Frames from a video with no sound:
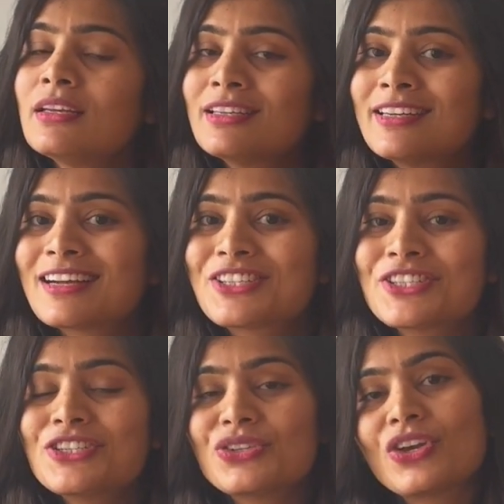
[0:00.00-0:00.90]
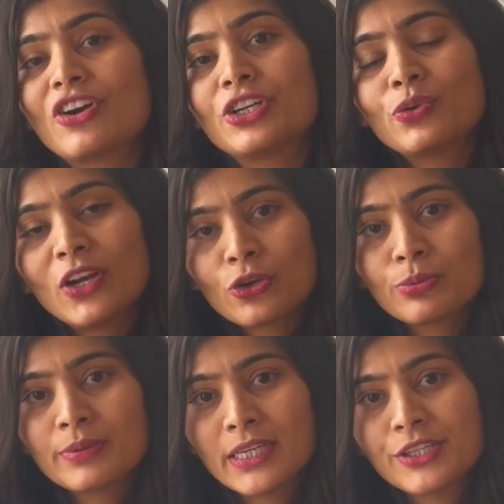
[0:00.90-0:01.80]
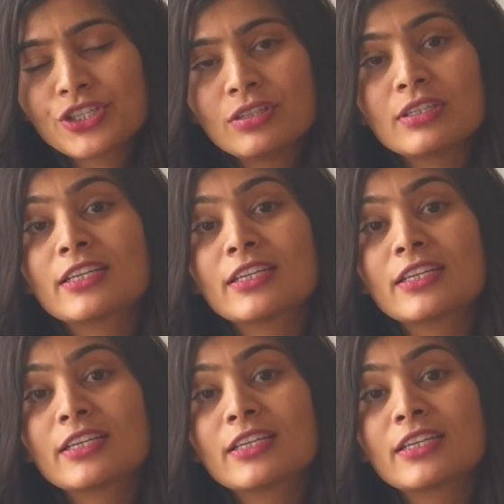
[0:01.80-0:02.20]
deduction to your dual accommodation,